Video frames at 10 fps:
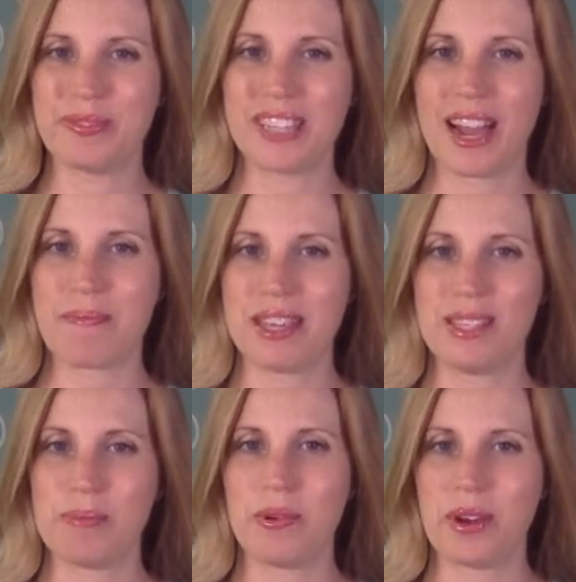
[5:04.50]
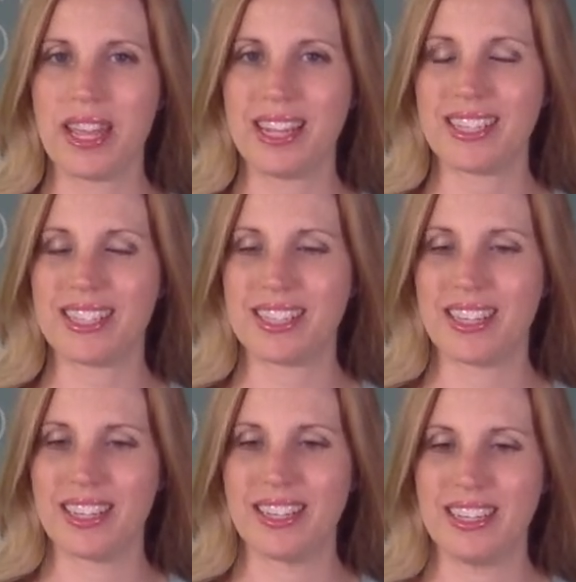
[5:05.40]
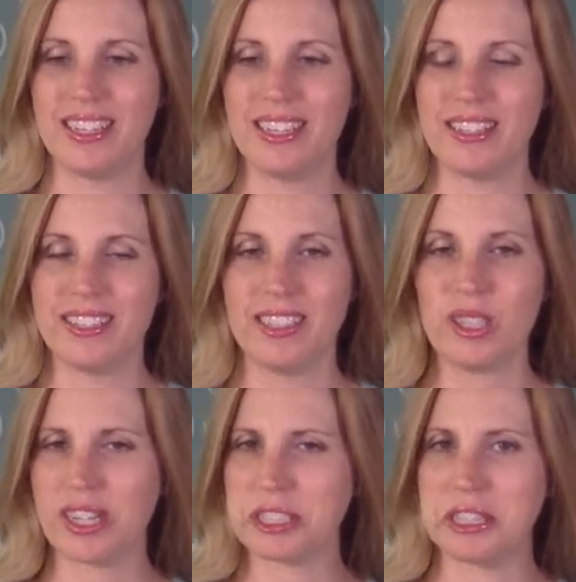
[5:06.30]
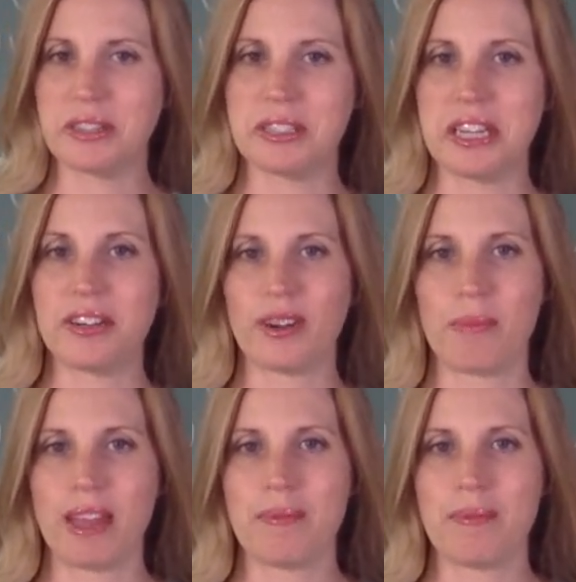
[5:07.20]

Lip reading: tap these points. These are actually a little tender on me.